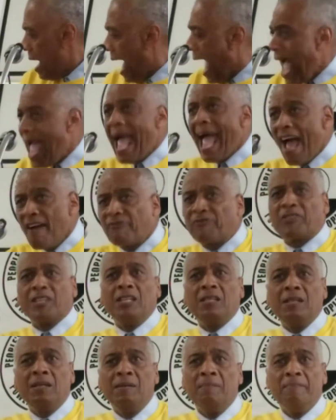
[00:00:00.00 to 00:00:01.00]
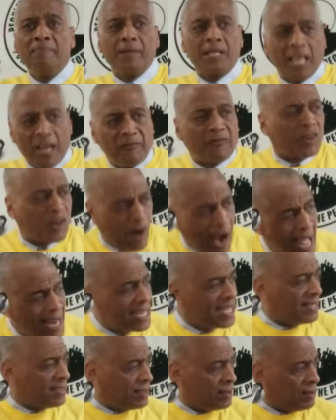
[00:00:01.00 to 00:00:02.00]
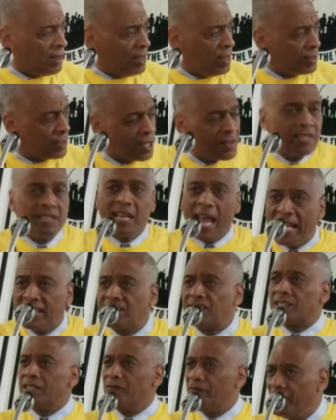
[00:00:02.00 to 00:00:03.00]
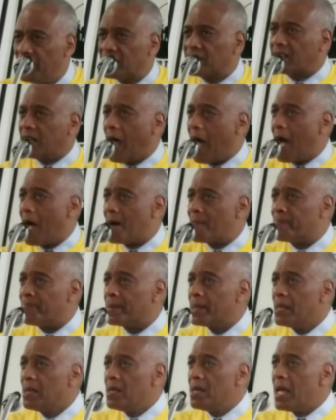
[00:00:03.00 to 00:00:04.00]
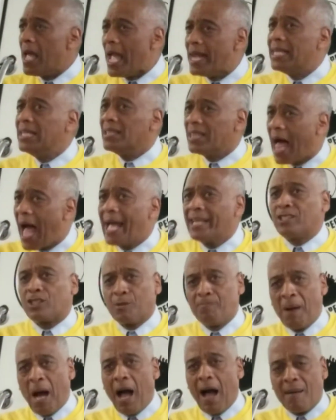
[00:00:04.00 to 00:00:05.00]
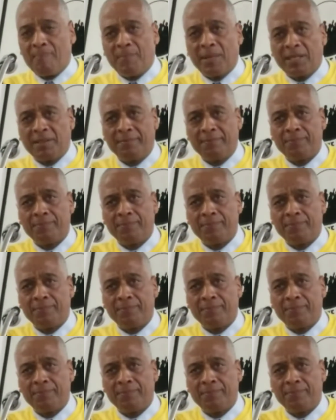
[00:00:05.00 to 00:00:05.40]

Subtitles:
I have to give credit to the Nation of Islam and Elijah Muhammad.